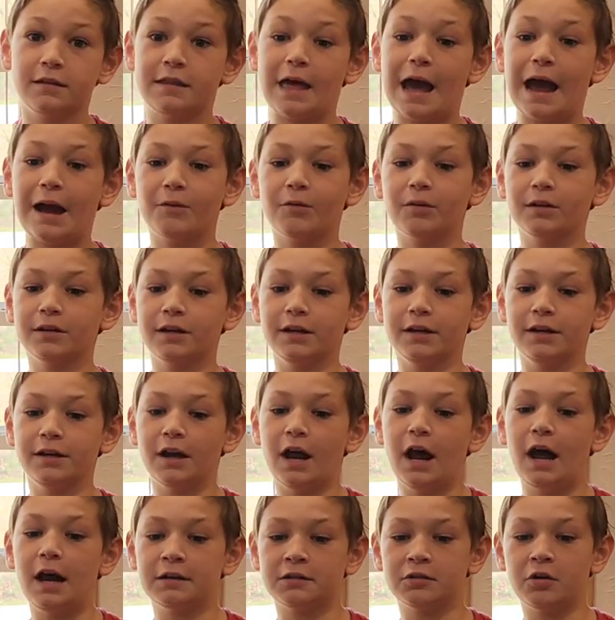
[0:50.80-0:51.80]
That one did
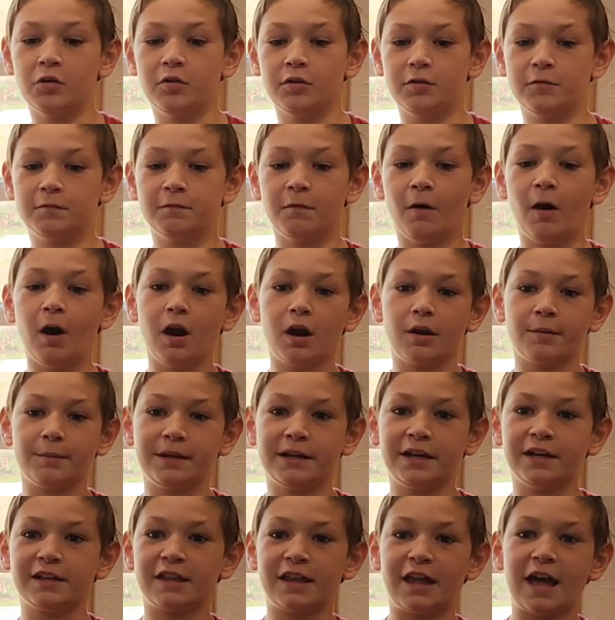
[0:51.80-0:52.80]
not go as far
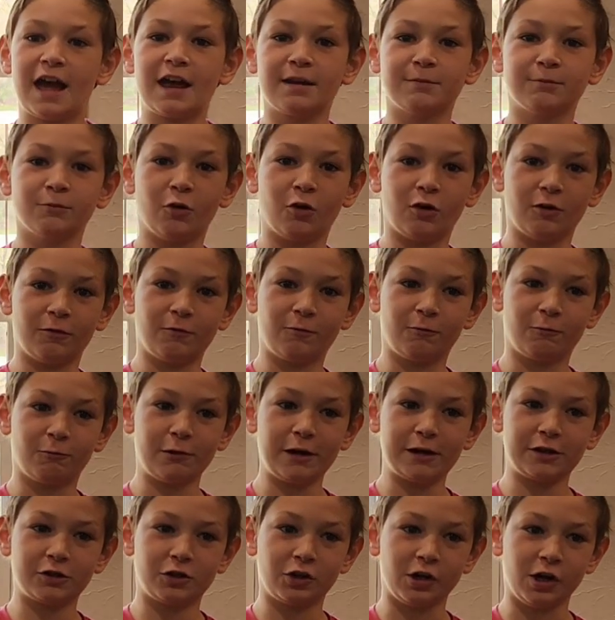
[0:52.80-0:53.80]
because it had more
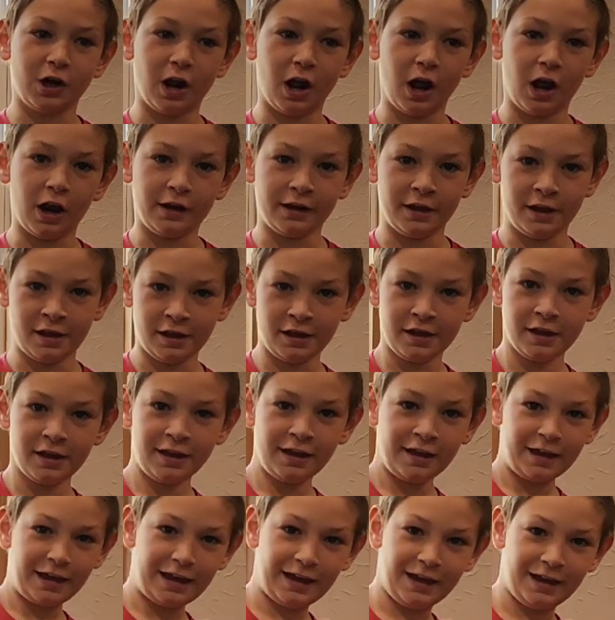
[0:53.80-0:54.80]
friction on it.
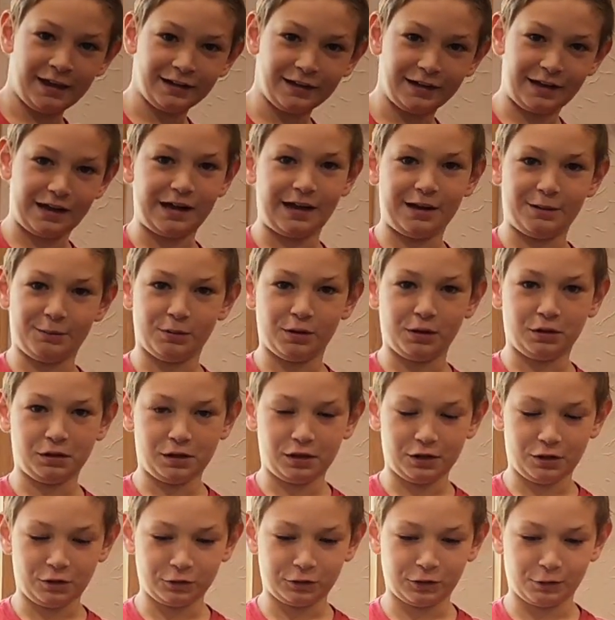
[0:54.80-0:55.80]
And I'm a
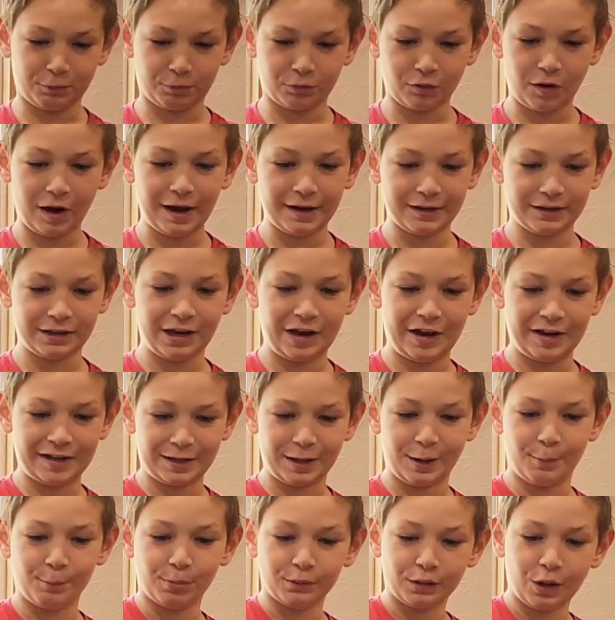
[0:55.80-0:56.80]
little surprised how I
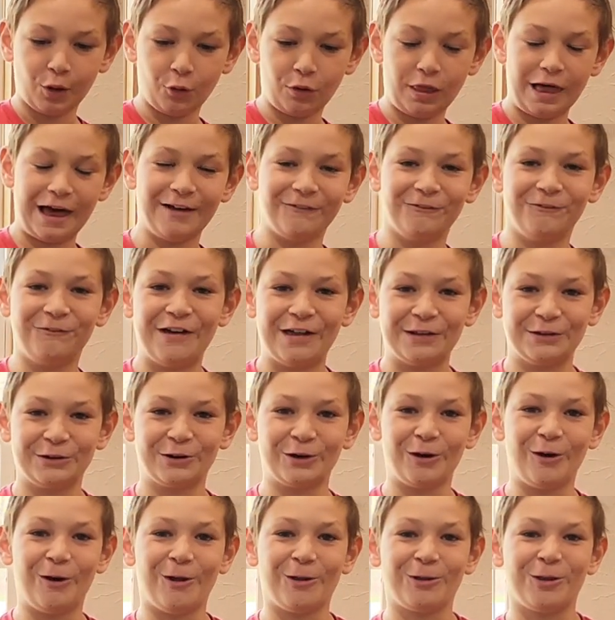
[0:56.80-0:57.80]
could blow that
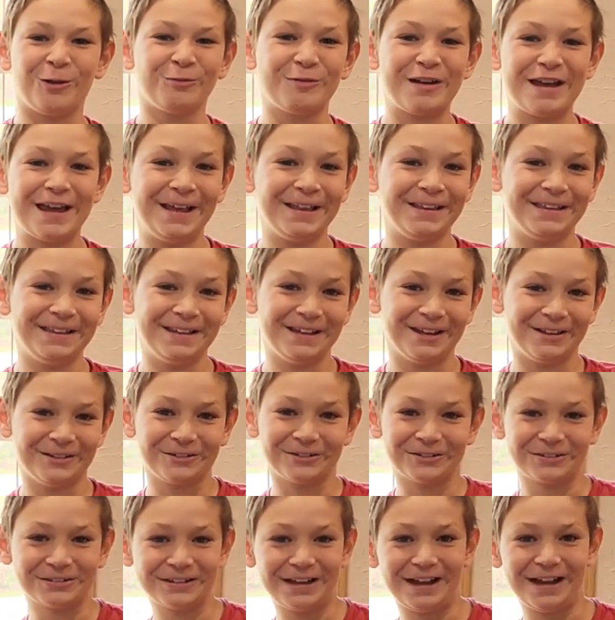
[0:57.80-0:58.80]
feather all the way at the
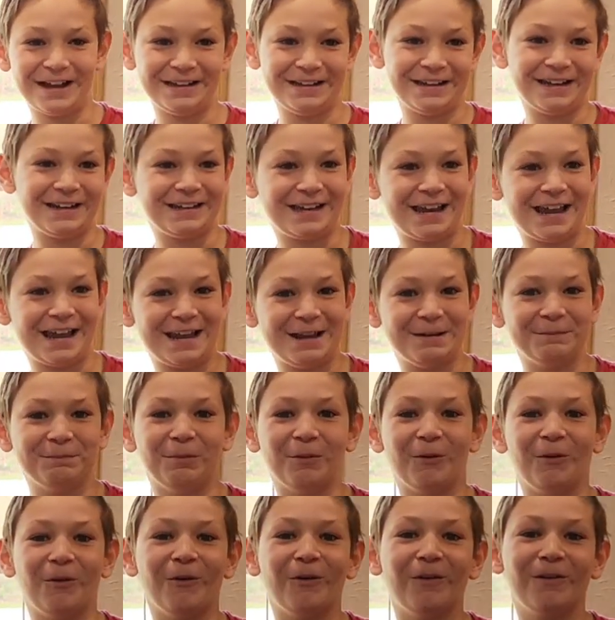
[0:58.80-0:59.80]
other side of the
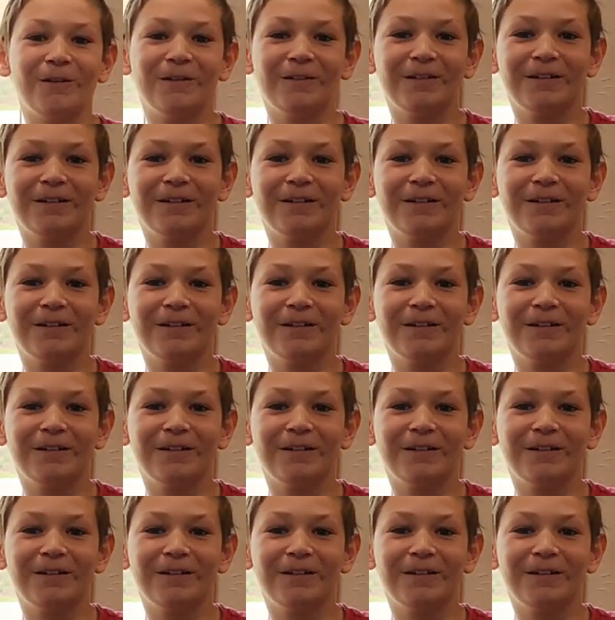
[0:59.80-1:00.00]
table.